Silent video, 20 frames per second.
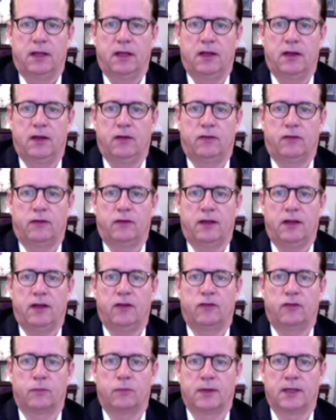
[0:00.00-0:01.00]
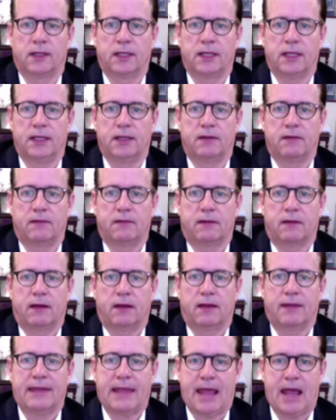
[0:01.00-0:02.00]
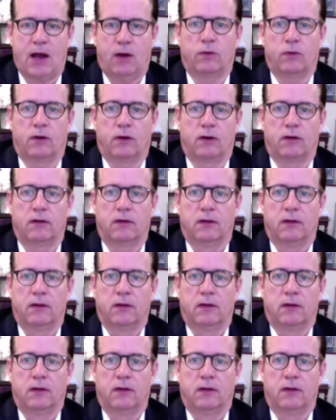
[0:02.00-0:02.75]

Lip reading: is really counter